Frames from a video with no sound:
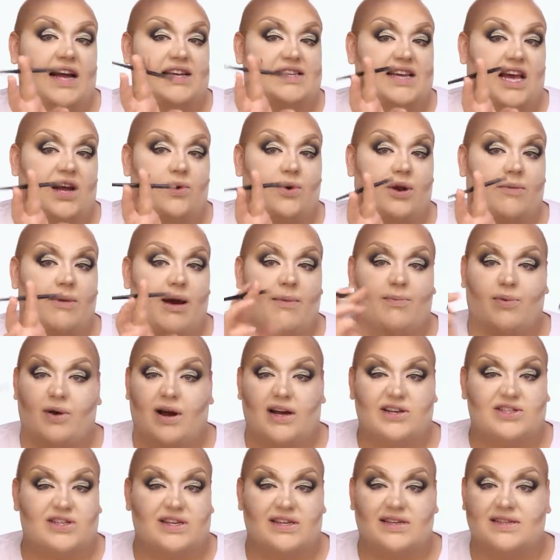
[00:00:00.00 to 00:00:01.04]
I take one of my
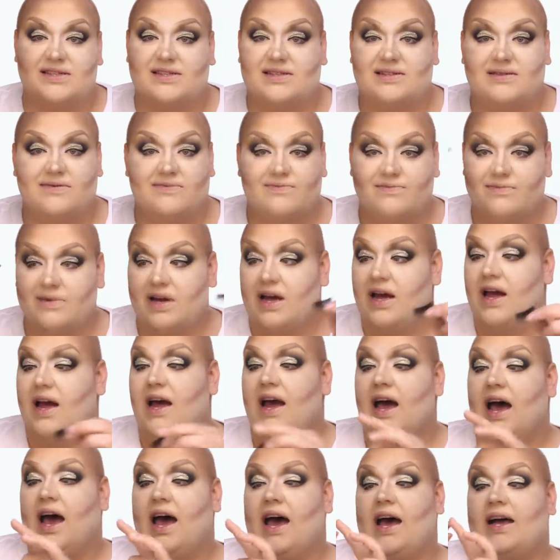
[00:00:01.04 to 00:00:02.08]
brushes,
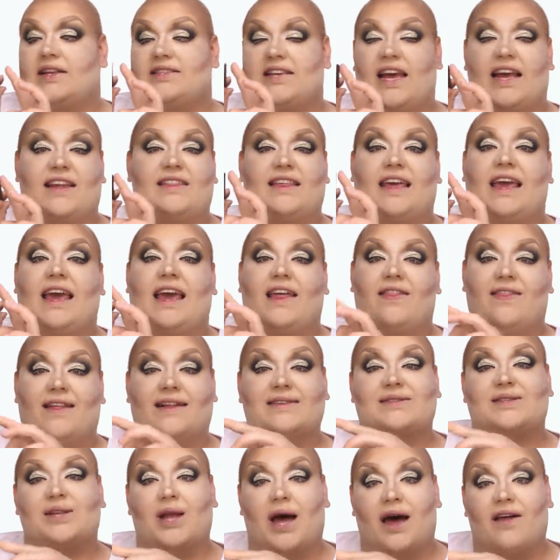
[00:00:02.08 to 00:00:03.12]
uh, take the end
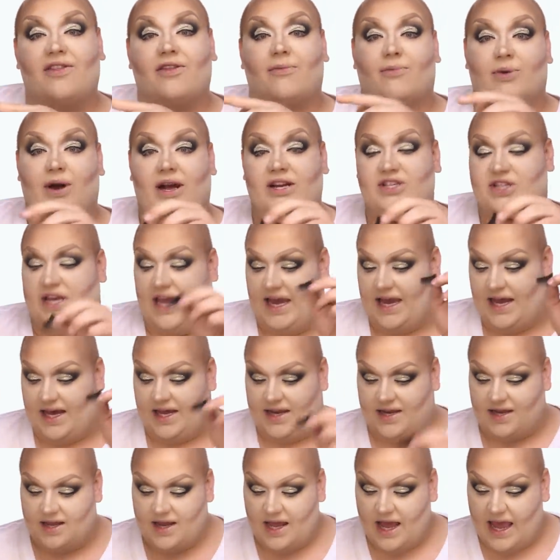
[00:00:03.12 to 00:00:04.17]
that's not the brush
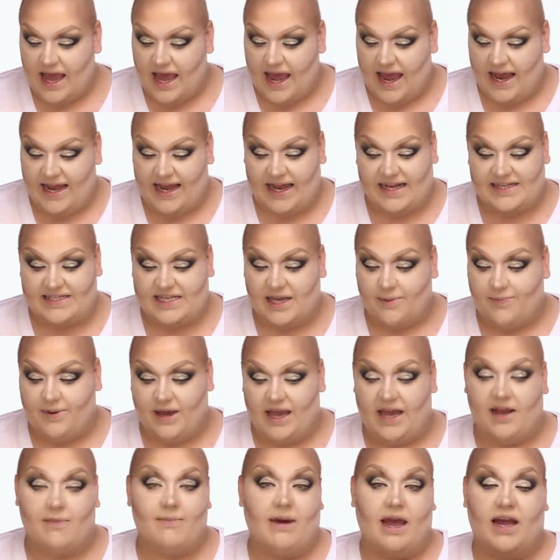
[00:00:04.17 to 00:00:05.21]
head, and I dip
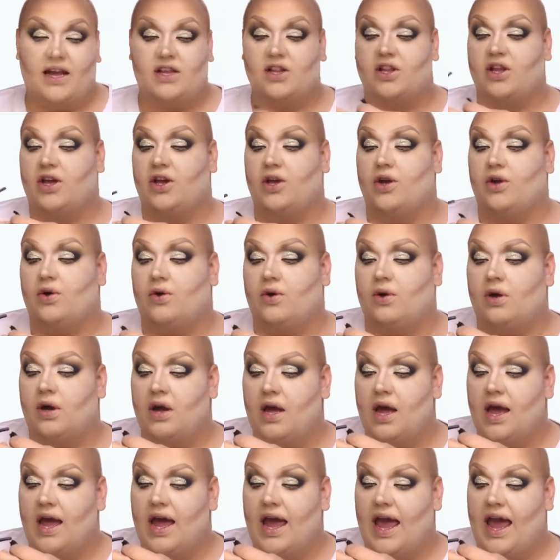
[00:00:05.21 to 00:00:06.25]
it in my glue,
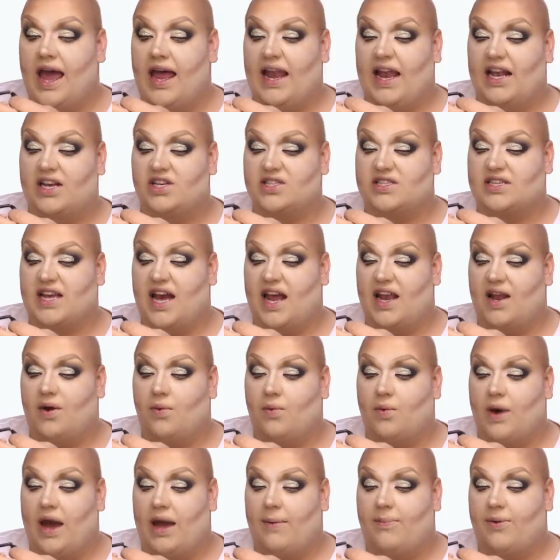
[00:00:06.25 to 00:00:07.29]
and I just kind
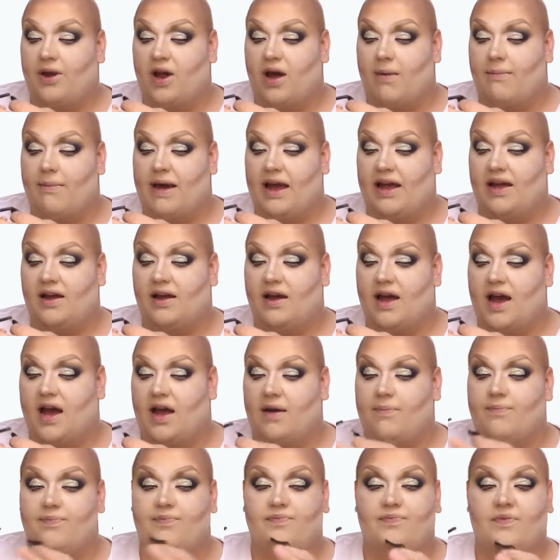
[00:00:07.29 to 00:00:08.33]
of wipe it on my
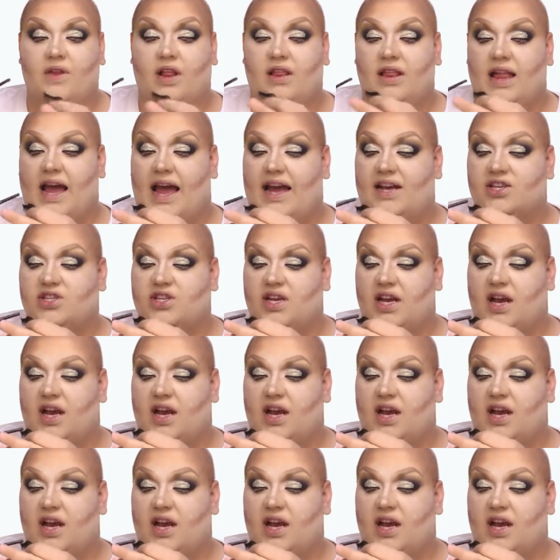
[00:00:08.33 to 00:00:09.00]
um, lash